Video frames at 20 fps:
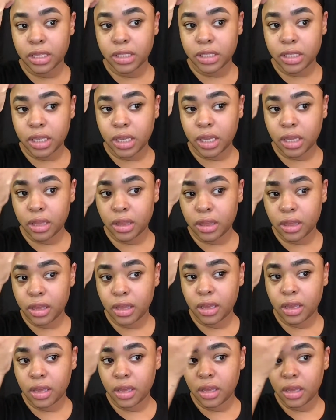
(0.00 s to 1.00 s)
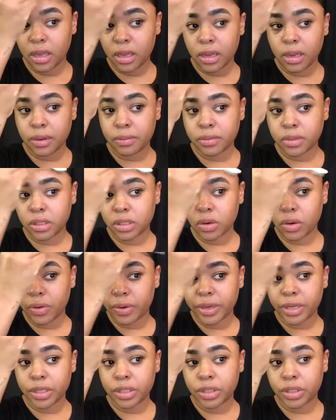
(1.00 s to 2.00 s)
teeth. And I'm just
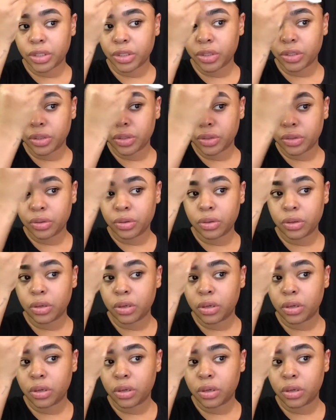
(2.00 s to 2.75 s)
going to